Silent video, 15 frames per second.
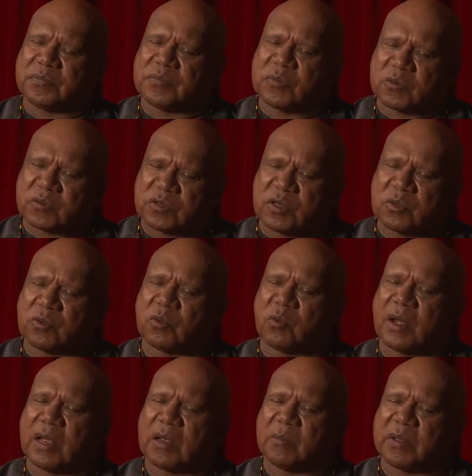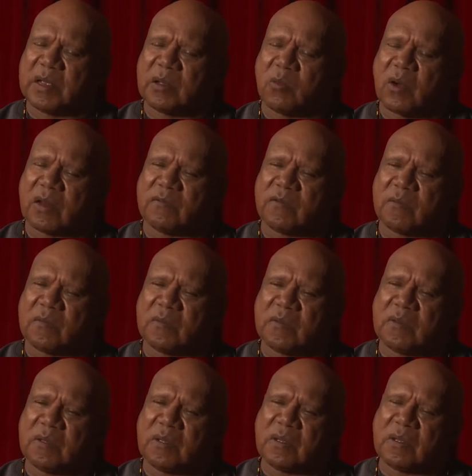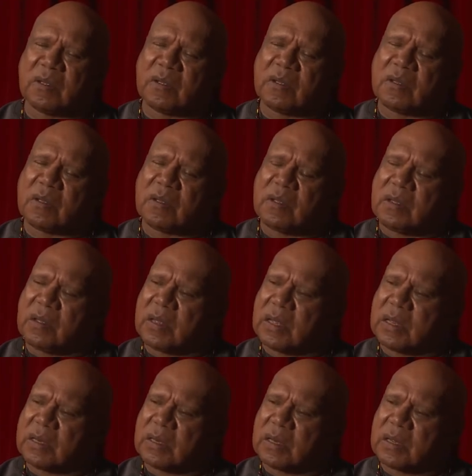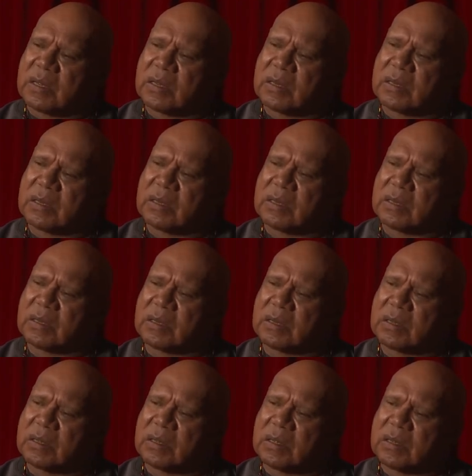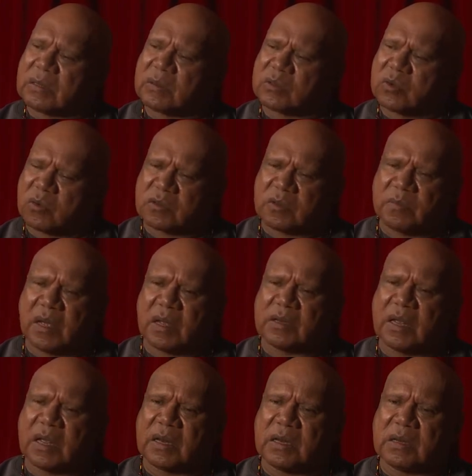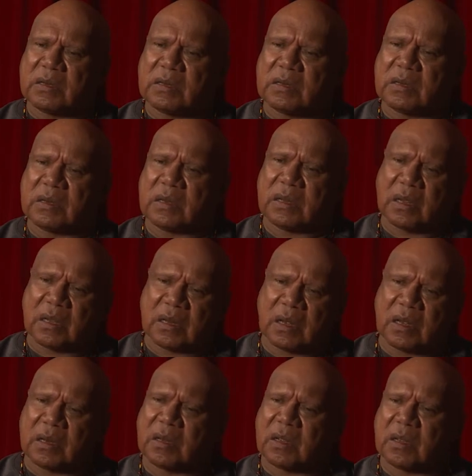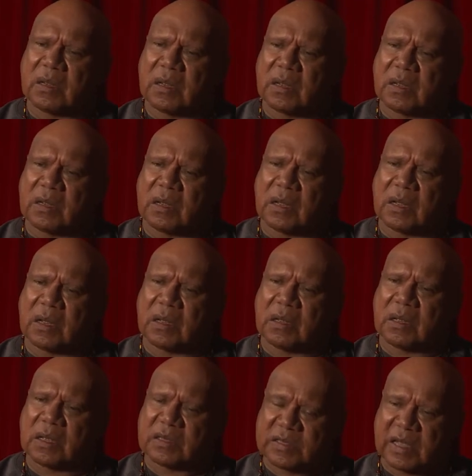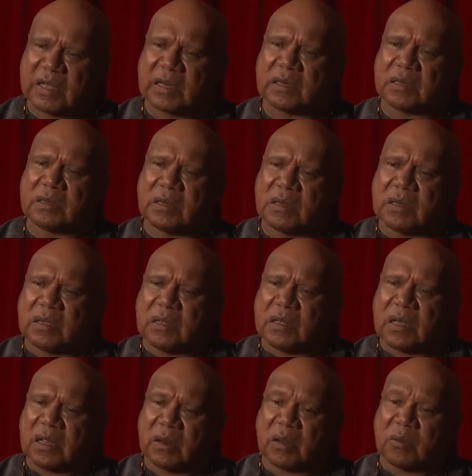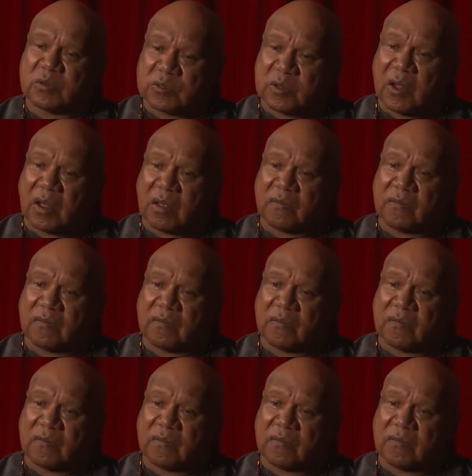Took the Children Away being one of them, and we talked about that, and I sang it, and it was live.